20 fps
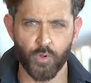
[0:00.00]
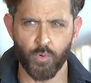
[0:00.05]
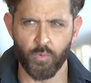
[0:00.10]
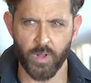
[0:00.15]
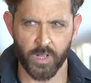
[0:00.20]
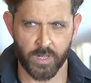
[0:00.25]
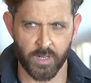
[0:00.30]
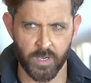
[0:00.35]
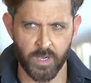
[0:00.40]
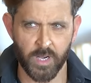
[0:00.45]
you
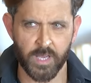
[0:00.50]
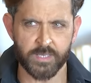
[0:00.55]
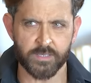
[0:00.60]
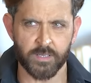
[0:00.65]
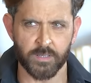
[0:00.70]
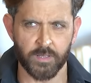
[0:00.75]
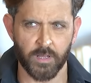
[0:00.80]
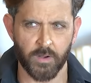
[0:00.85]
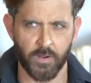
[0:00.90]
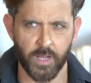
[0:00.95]

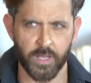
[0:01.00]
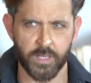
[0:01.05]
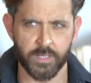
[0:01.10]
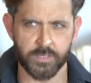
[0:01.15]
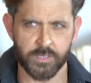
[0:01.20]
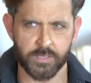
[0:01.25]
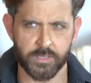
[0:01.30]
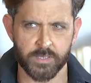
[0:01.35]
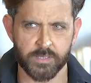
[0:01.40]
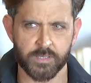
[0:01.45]
recognize in their
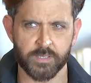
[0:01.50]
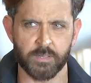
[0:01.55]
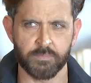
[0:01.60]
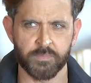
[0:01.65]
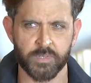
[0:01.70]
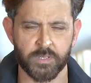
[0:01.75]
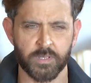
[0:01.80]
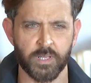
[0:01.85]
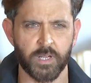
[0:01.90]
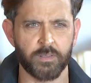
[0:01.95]
eyes. It's
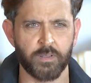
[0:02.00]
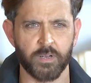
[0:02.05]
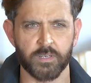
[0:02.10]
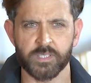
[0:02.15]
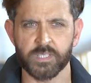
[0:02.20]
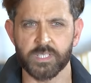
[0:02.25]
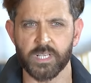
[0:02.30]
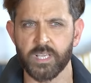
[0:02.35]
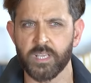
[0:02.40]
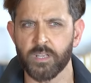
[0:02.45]
something that they're
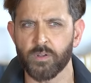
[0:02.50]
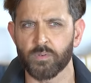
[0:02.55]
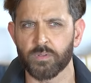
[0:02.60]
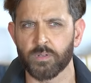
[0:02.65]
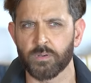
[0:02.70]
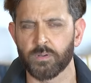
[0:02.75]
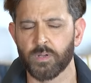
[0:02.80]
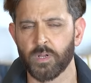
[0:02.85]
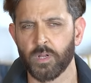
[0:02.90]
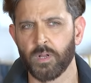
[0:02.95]
saying,
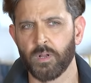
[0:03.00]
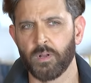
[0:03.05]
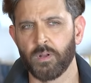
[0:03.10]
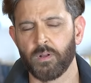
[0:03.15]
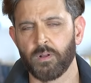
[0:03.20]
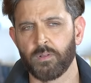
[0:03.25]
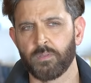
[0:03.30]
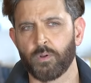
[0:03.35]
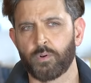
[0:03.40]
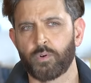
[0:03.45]
or
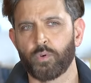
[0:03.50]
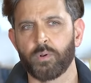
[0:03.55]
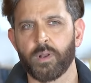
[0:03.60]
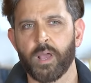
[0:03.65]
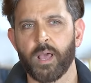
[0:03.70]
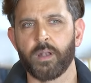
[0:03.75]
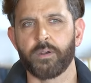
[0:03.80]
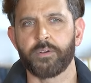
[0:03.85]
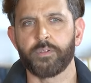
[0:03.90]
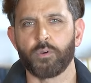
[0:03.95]
the
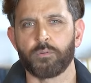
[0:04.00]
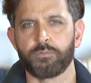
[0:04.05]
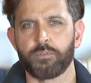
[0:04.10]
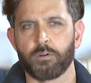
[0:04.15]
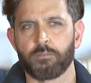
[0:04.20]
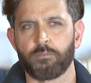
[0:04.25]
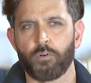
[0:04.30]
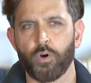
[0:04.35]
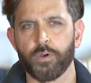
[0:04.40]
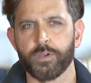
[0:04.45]
tonality of
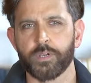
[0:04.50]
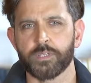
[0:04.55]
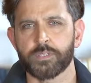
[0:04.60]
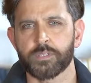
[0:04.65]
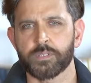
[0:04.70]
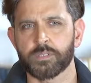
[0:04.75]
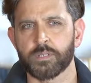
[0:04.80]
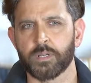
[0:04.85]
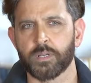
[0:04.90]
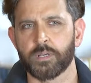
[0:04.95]
their
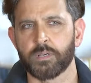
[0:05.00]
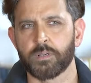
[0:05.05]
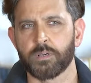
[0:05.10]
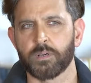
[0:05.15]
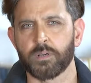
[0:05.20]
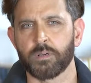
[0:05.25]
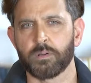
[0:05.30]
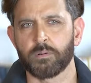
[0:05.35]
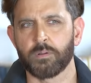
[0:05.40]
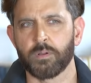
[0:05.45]
voice,
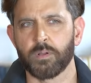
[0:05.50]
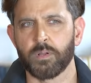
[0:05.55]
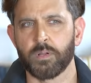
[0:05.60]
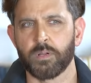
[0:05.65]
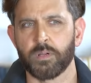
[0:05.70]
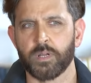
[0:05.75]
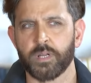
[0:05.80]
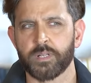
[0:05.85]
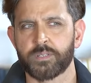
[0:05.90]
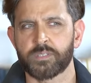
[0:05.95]
and
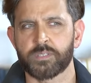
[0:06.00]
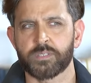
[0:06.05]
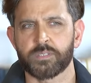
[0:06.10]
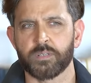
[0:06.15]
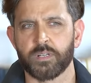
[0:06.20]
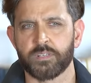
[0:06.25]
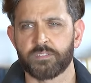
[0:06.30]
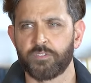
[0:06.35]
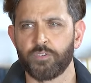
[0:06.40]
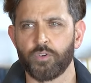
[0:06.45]

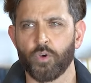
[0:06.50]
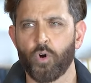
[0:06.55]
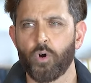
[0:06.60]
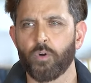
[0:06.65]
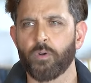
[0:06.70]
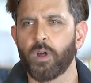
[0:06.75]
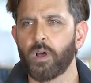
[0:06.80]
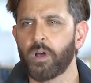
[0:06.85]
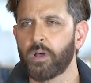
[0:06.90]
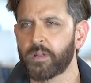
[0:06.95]
it's the
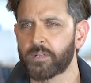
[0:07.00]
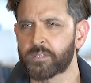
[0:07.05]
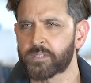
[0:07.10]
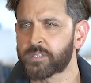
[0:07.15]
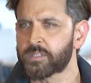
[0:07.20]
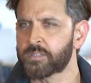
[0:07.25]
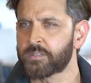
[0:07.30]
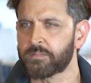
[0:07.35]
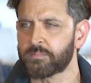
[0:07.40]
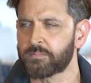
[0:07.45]
aura.
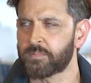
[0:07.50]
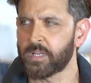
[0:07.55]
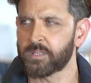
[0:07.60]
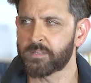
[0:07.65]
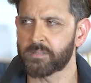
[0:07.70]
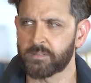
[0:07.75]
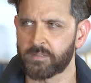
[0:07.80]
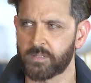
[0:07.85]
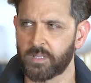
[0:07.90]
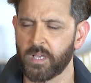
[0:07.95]
It's
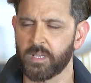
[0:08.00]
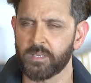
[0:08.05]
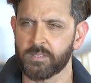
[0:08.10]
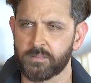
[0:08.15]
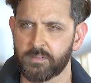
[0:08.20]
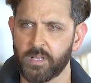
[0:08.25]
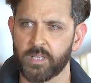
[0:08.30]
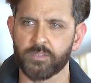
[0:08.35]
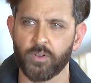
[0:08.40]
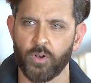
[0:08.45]
there's
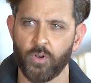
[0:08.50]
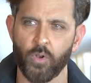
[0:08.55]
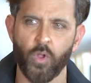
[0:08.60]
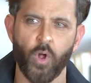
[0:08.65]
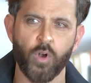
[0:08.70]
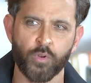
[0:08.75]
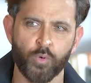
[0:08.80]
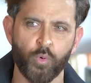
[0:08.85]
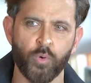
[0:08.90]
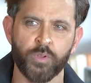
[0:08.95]
a
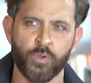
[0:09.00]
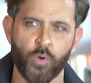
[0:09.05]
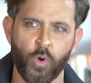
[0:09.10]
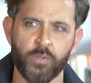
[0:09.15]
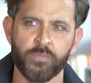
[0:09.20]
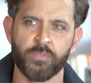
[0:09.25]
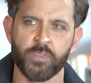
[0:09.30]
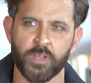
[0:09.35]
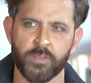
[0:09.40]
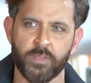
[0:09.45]
lot going
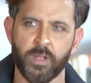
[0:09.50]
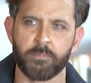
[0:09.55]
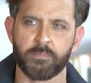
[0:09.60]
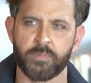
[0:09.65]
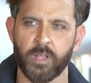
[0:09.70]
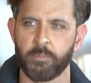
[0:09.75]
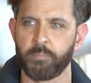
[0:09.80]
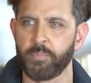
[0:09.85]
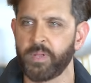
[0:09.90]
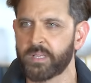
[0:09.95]
on there
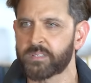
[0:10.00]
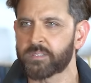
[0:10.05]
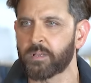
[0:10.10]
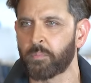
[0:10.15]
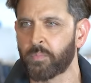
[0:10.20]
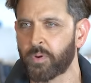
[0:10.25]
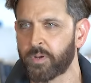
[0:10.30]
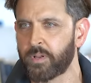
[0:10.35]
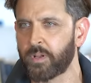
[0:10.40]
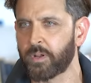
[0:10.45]
that makes
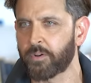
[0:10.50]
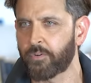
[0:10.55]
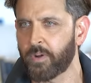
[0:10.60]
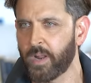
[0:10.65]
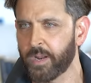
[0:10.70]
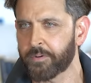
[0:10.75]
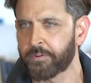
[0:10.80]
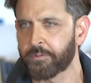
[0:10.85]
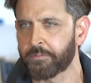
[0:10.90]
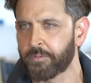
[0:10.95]
somebody
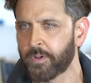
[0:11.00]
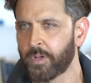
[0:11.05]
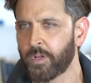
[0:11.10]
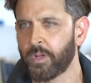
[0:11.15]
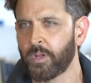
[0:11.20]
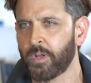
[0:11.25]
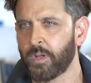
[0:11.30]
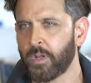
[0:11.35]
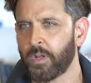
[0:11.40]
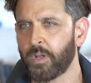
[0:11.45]
attractive.
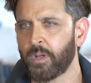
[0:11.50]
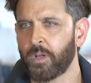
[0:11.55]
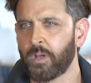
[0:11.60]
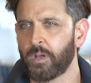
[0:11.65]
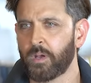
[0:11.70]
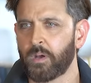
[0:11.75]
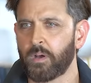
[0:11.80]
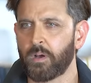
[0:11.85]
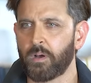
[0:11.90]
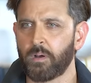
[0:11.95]

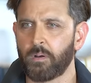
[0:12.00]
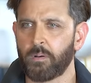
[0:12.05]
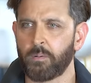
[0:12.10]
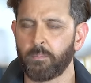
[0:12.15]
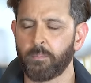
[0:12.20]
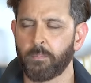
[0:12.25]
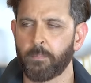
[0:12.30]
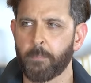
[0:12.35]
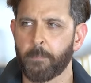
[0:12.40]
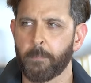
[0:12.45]

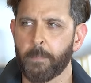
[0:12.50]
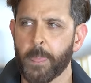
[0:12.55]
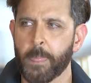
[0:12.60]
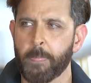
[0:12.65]
You